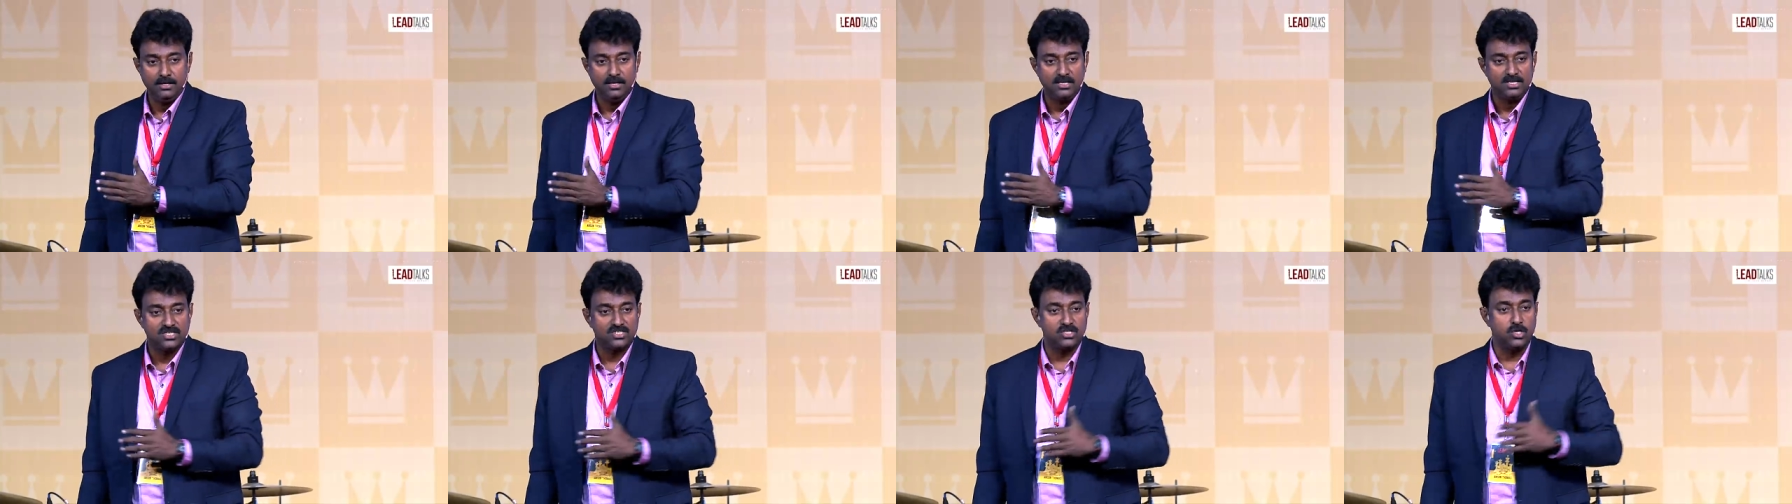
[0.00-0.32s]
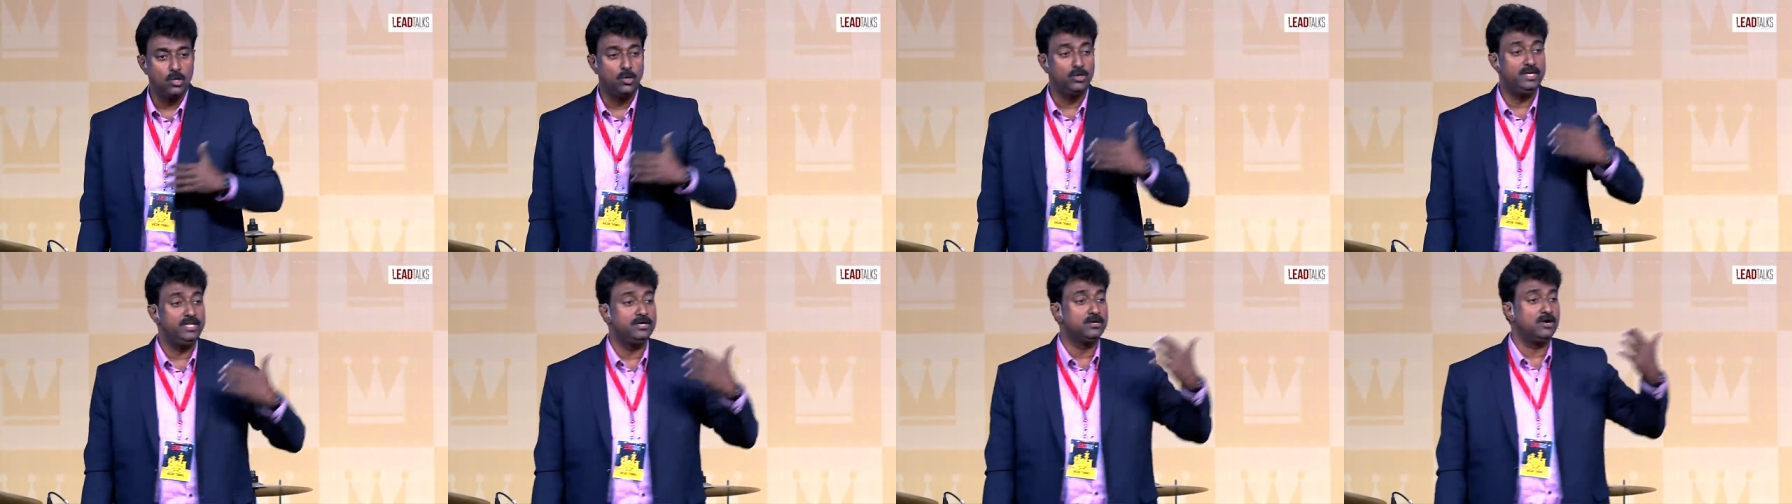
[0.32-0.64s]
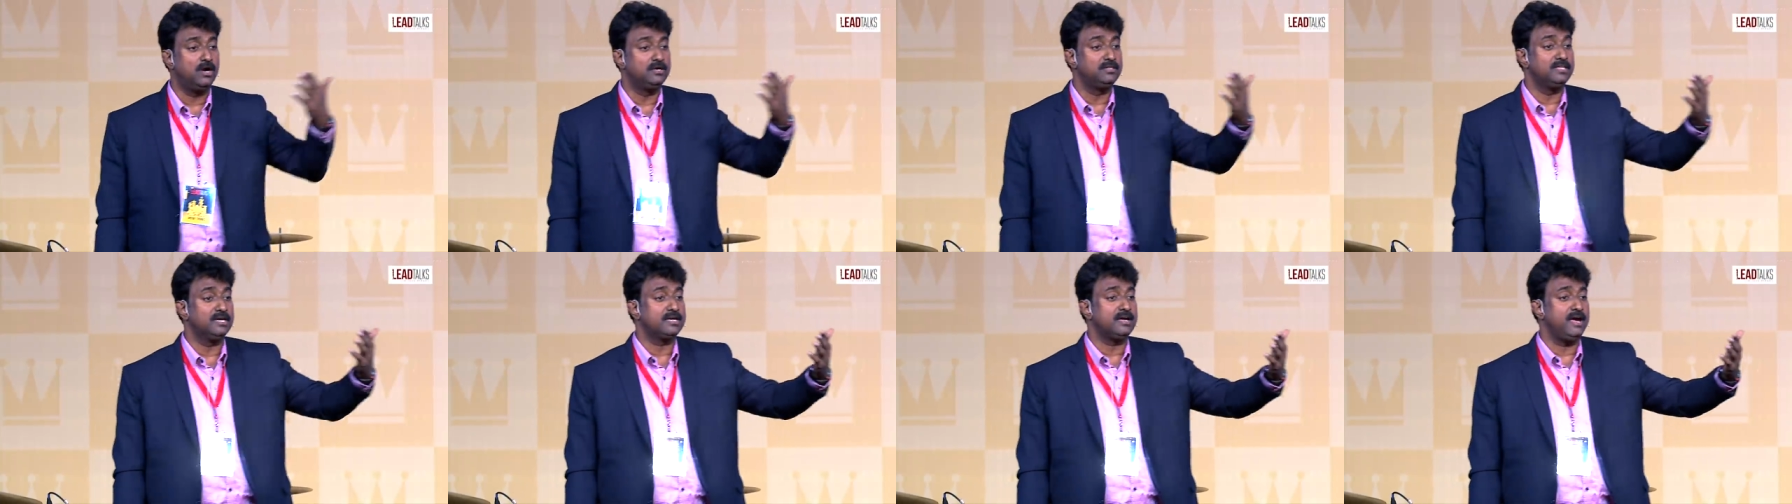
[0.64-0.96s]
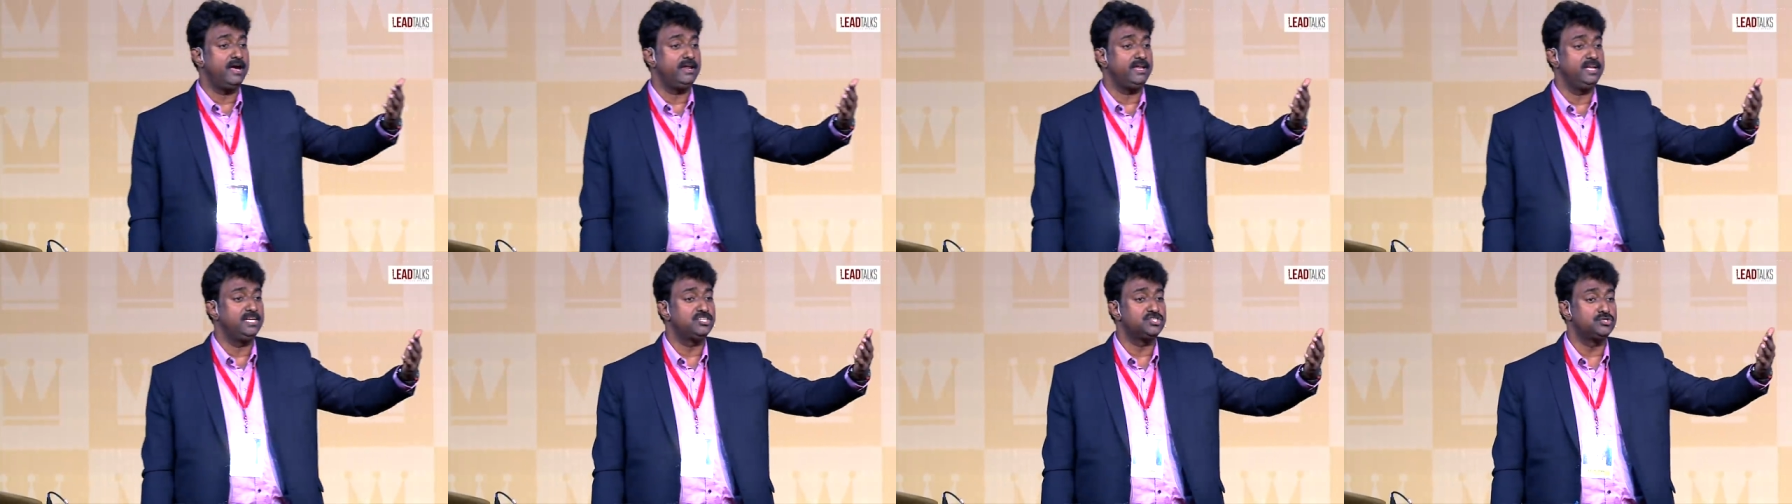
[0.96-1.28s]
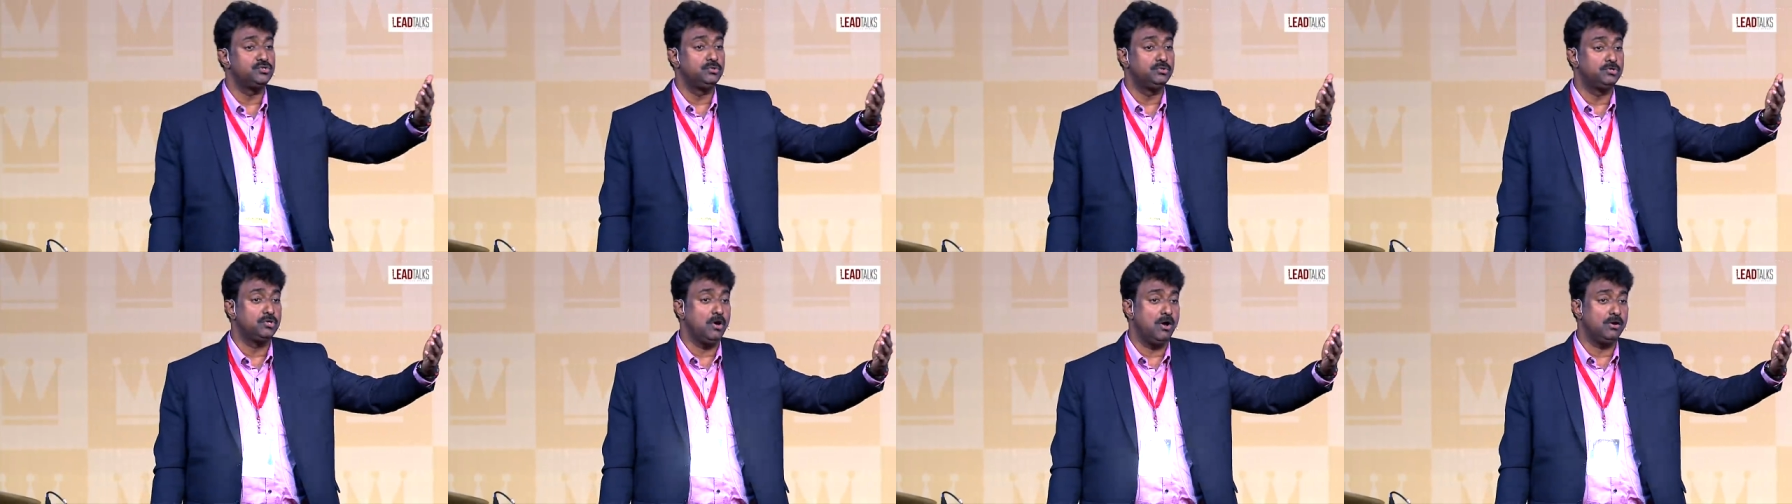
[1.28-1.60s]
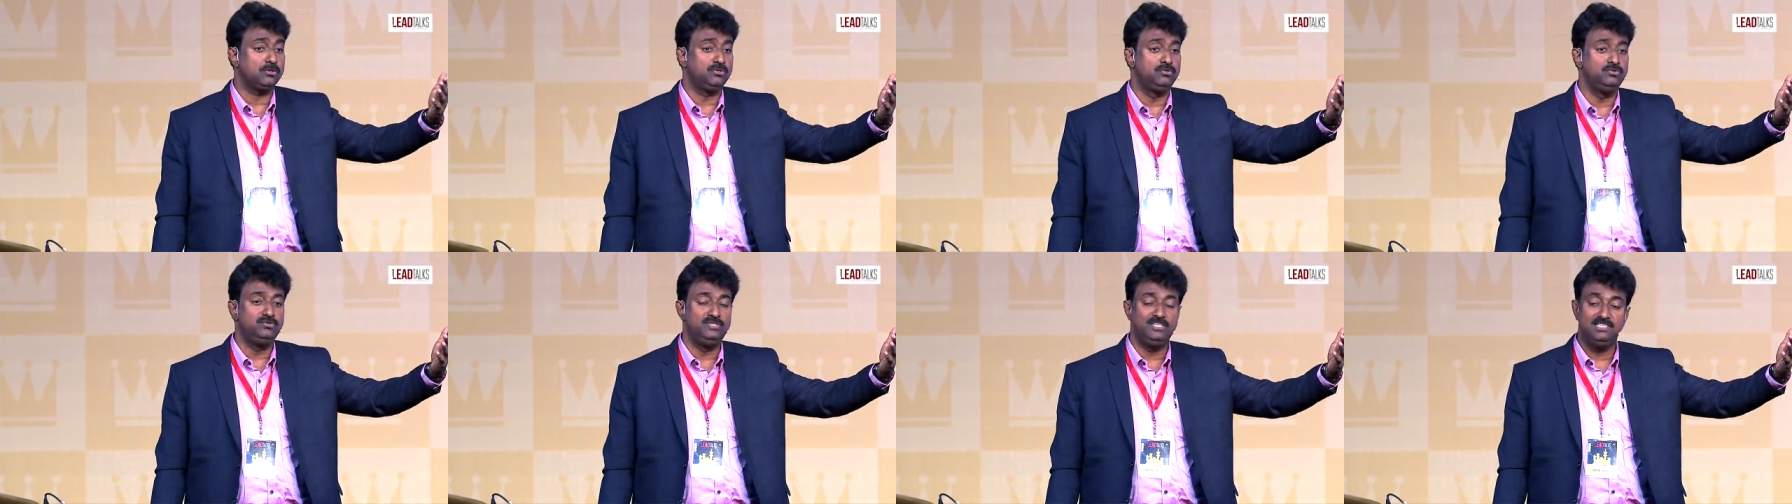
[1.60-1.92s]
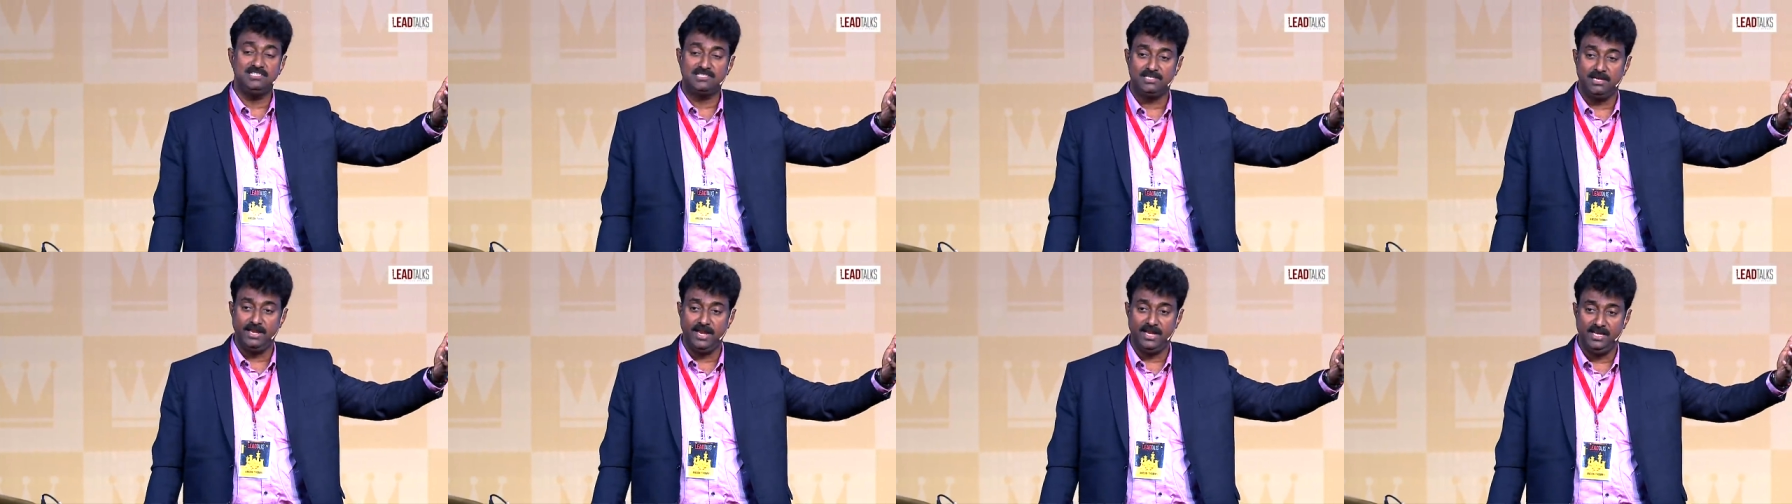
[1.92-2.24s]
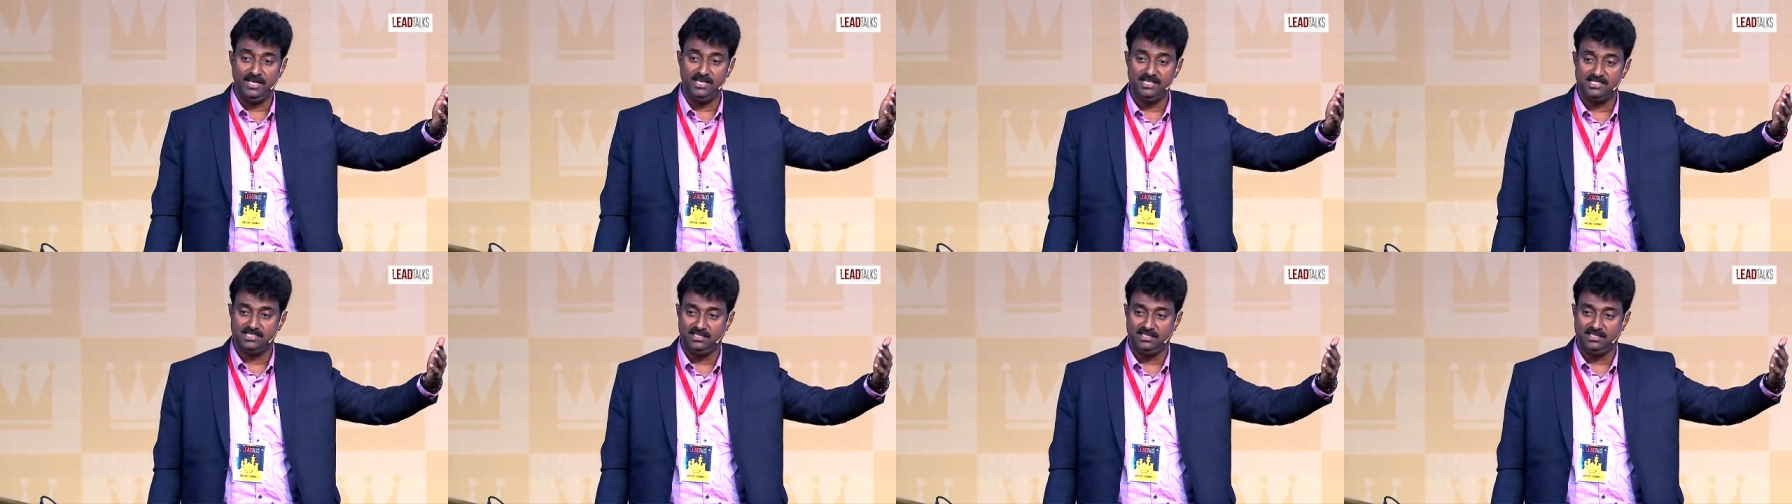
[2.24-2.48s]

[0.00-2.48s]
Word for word: Slowly got the courage to talk to these ladies,